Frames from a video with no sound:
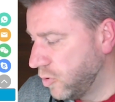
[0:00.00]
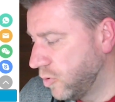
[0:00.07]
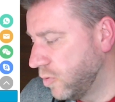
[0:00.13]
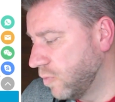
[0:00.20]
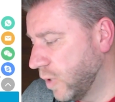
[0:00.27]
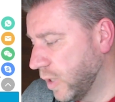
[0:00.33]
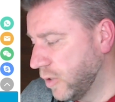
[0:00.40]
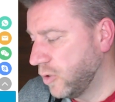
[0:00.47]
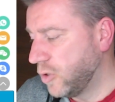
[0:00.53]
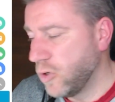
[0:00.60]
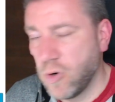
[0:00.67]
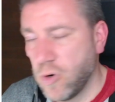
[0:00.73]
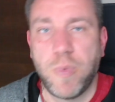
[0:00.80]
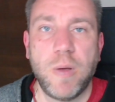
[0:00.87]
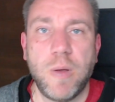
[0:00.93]
well, not
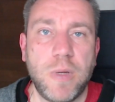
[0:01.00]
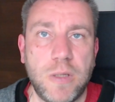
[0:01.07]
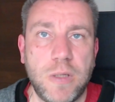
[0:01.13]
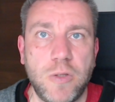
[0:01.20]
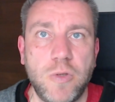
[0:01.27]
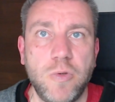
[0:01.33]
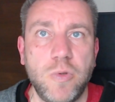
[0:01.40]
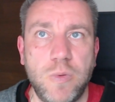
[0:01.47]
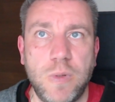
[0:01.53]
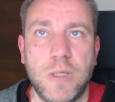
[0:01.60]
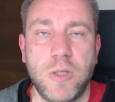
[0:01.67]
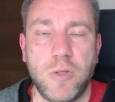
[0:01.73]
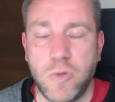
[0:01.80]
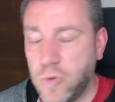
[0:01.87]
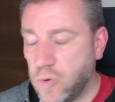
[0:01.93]
European, but the
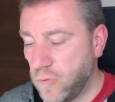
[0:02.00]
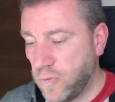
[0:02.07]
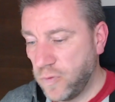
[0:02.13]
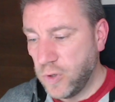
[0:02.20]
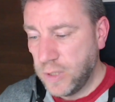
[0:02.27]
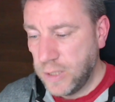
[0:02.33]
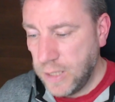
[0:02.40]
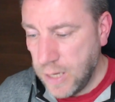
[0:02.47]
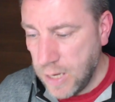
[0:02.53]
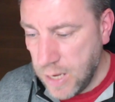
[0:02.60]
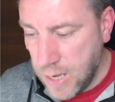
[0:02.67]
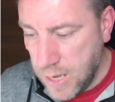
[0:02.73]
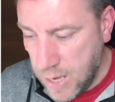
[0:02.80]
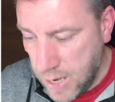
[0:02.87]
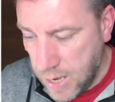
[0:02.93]
220 to 240.
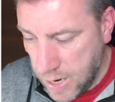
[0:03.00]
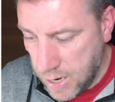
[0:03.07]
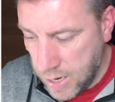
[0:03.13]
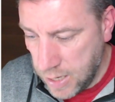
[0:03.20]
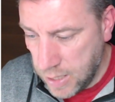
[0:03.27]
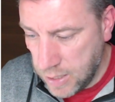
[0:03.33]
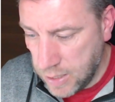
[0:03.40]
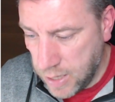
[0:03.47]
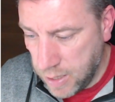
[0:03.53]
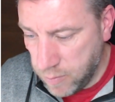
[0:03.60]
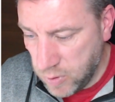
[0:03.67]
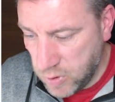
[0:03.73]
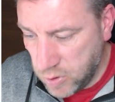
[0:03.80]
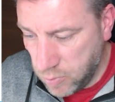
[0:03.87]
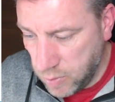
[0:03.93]
And I'm
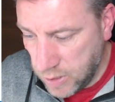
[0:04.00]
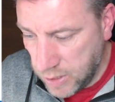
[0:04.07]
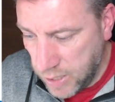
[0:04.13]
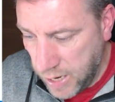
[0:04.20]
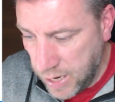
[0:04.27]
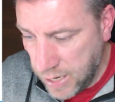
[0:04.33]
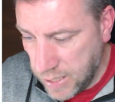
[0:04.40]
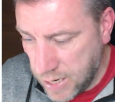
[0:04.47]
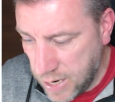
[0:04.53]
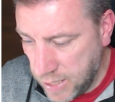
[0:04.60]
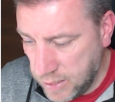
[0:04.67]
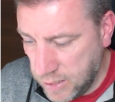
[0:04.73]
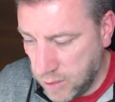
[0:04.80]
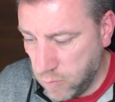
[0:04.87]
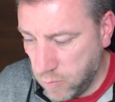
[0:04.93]
assuming the
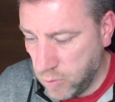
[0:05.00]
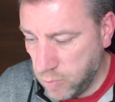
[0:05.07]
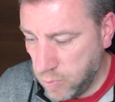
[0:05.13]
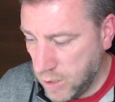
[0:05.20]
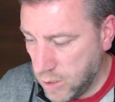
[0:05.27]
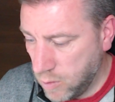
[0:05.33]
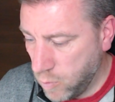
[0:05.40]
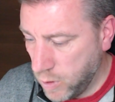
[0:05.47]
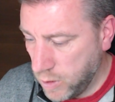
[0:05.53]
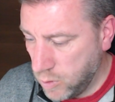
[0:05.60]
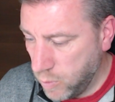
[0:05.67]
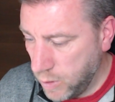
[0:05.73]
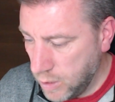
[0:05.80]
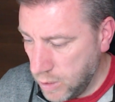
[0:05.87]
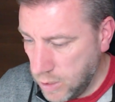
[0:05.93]
A19 would be the
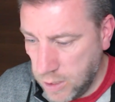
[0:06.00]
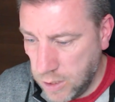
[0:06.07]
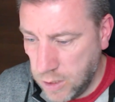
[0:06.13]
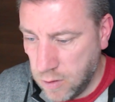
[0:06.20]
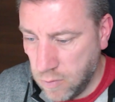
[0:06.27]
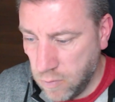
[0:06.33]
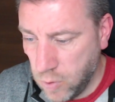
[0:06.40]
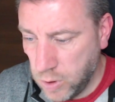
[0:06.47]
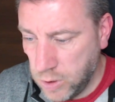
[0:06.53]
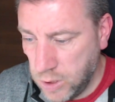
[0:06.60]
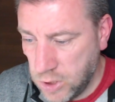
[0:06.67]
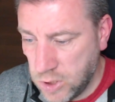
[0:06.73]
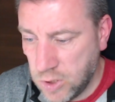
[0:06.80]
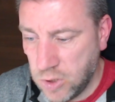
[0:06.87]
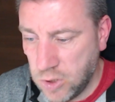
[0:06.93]
120
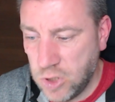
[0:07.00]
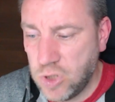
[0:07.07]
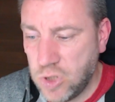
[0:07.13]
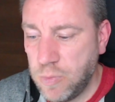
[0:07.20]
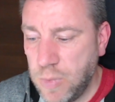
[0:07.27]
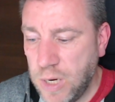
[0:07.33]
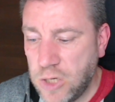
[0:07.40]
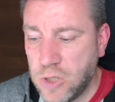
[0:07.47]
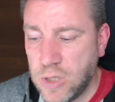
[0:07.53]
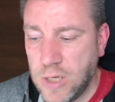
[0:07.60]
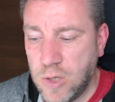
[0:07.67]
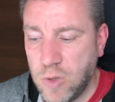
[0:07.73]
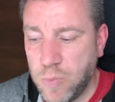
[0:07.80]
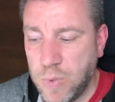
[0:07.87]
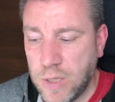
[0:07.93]
voltage. So just to make sure
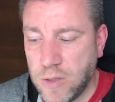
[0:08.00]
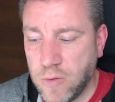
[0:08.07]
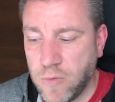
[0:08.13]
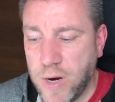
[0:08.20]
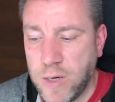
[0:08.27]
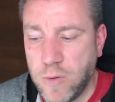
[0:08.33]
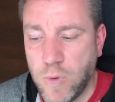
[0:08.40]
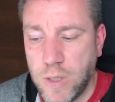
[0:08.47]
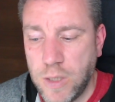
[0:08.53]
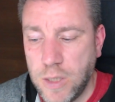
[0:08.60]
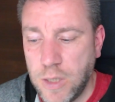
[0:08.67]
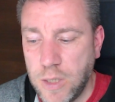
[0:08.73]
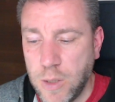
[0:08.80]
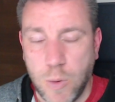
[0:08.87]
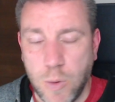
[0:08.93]
that you pick the right one
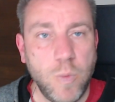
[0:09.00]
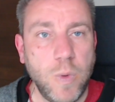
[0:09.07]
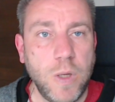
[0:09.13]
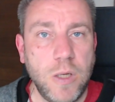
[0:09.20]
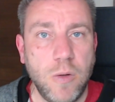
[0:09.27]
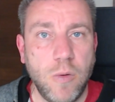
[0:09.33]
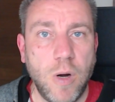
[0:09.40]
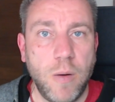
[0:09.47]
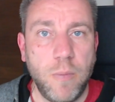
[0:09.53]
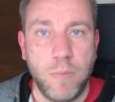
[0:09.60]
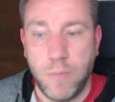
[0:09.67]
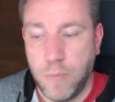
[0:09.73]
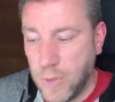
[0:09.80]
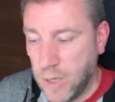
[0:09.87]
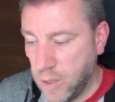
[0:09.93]
when you are
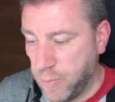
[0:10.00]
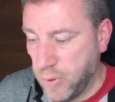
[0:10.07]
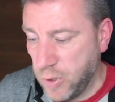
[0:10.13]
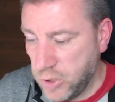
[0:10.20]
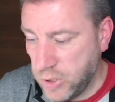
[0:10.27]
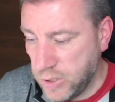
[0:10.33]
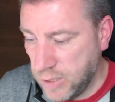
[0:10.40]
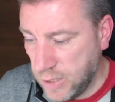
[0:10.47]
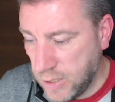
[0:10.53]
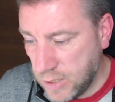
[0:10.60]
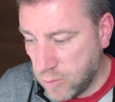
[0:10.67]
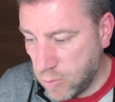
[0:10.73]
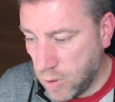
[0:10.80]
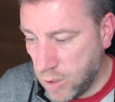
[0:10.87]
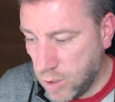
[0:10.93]
purchasing
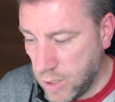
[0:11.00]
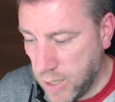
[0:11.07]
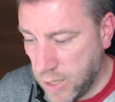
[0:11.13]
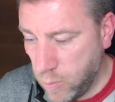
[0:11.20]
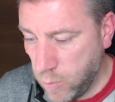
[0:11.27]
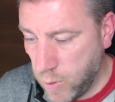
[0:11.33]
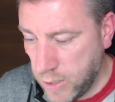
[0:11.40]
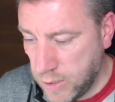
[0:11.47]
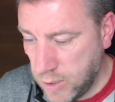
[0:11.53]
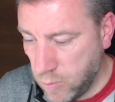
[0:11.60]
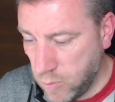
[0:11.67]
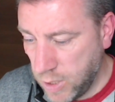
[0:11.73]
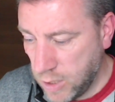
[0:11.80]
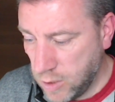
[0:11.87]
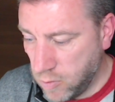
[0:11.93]
this one. Otherwise, you will
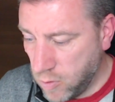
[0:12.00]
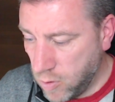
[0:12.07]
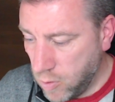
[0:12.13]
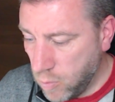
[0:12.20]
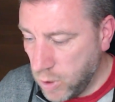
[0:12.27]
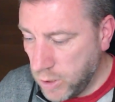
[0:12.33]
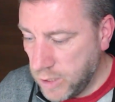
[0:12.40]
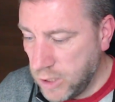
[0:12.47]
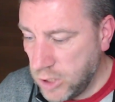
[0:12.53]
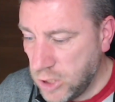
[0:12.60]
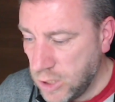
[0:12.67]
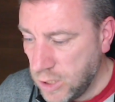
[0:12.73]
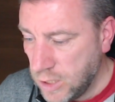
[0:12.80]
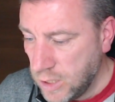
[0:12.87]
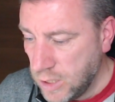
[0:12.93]
get the wrong voltage
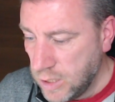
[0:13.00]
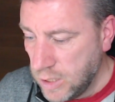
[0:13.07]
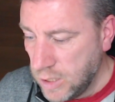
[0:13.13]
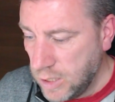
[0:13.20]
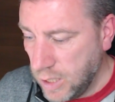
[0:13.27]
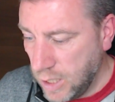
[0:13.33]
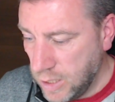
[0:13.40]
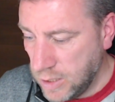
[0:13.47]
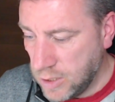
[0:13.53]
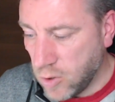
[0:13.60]
and it's